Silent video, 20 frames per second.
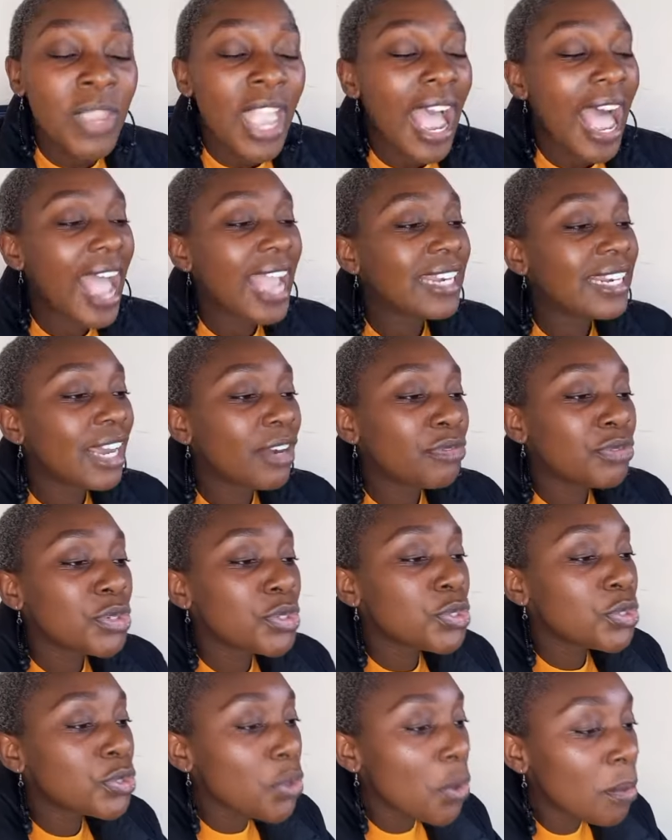I love you
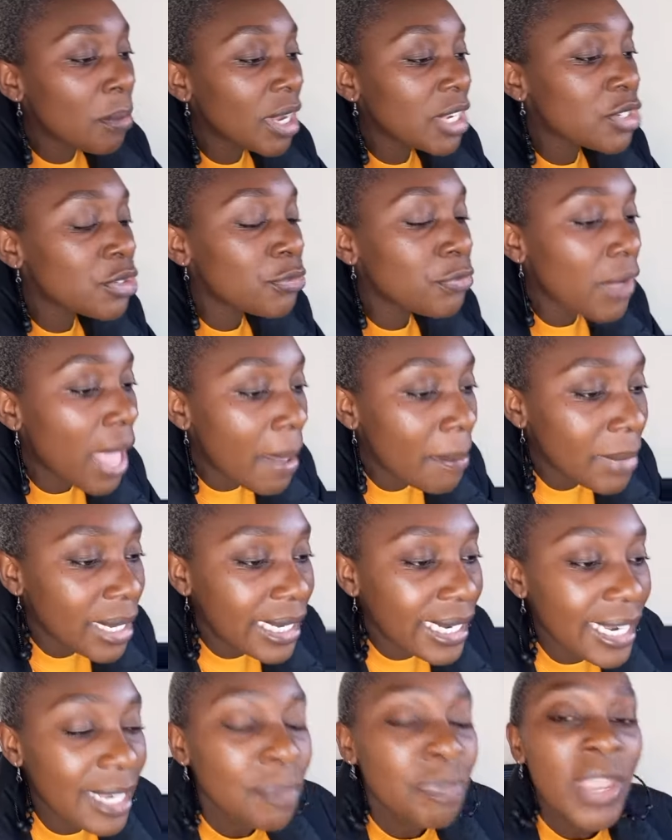so much,
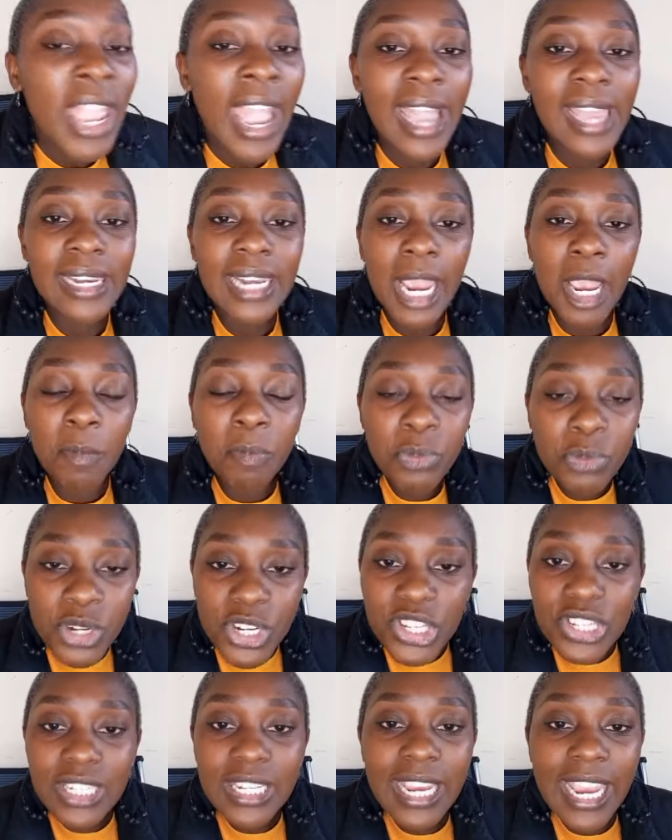family, and I
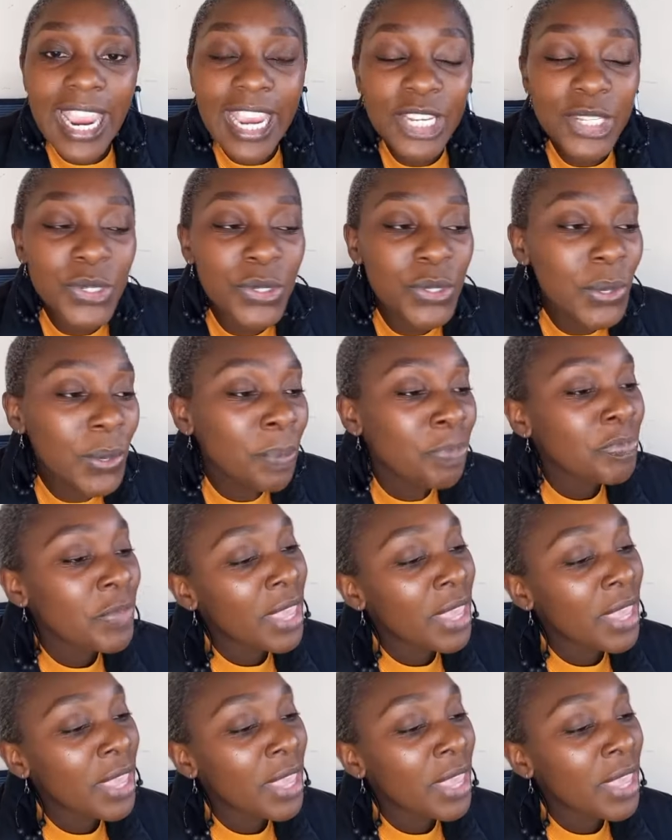appreciate you.